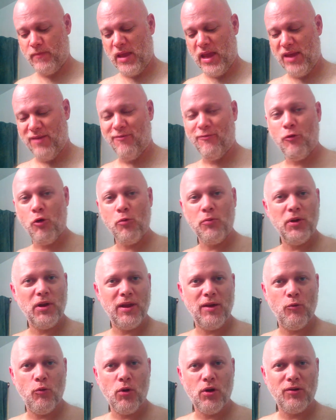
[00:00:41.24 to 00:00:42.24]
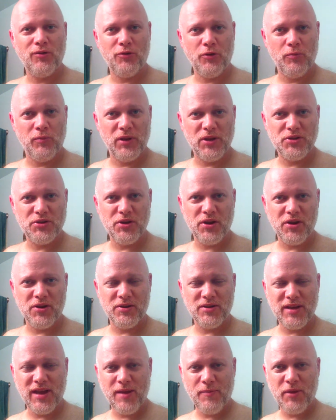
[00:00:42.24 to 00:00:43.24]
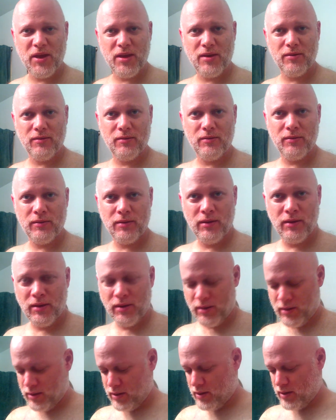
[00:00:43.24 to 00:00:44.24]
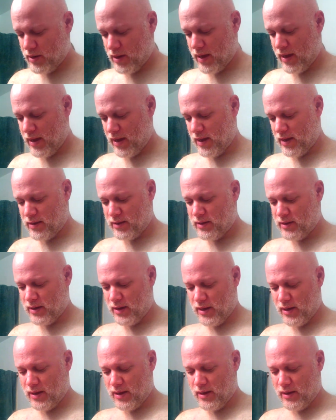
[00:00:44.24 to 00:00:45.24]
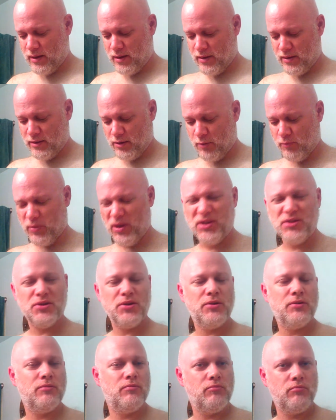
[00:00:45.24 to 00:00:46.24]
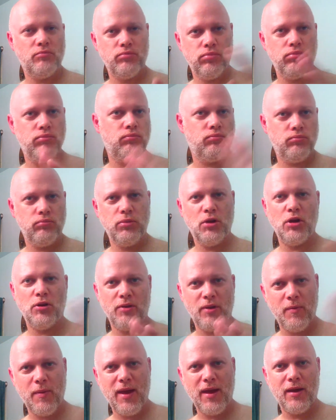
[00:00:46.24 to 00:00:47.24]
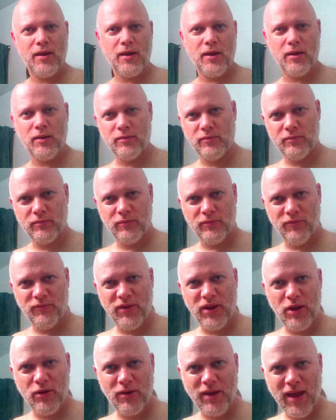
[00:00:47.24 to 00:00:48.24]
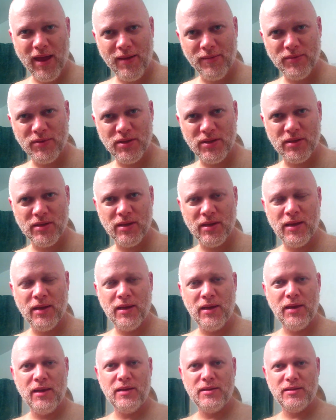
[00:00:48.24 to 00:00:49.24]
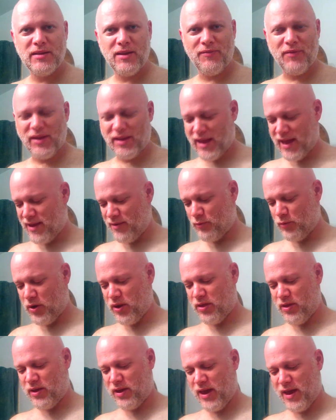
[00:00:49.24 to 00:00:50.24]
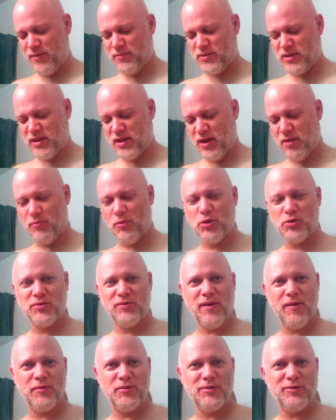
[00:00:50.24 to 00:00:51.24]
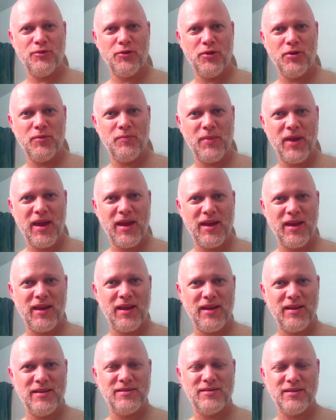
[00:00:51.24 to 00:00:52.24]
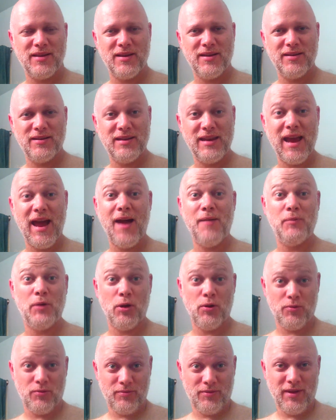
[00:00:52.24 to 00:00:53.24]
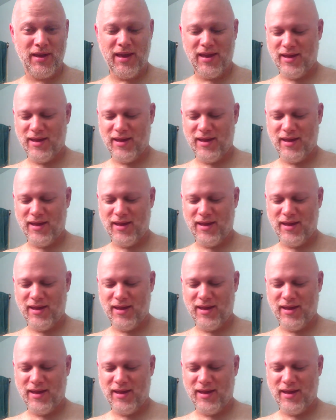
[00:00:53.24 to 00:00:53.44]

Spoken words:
He formerly worked for Blizzard Entertainment, and or Blizzard, you know, they make video games and stuff like that. And one of the games that they're most famous for making is Diablo.